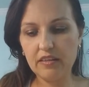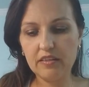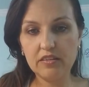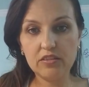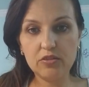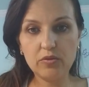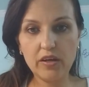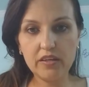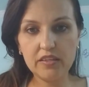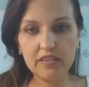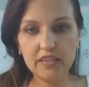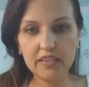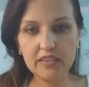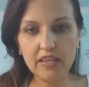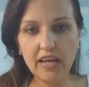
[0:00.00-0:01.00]
This one is
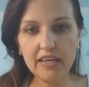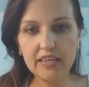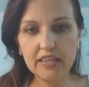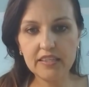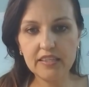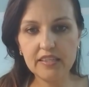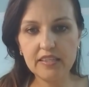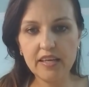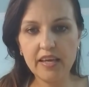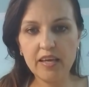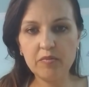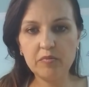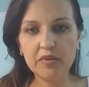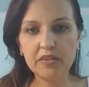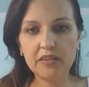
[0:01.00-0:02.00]
exactly the
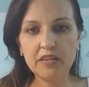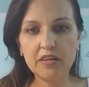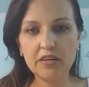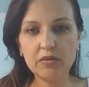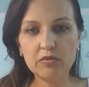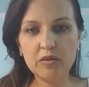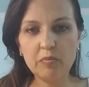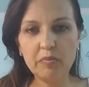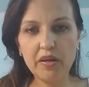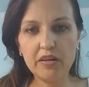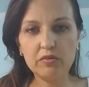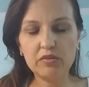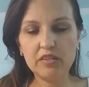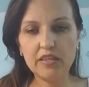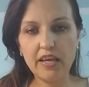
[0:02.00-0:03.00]
same, but curl the
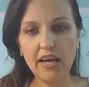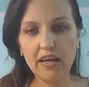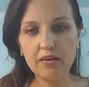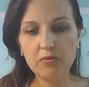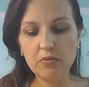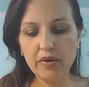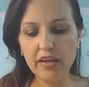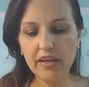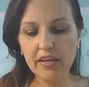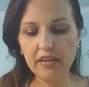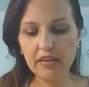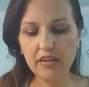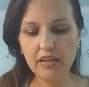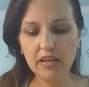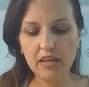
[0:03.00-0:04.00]
petals the other way.
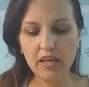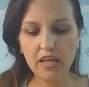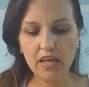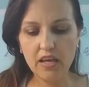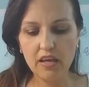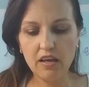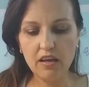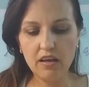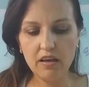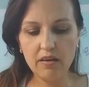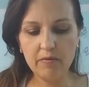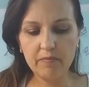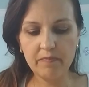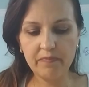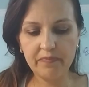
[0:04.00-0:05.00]
So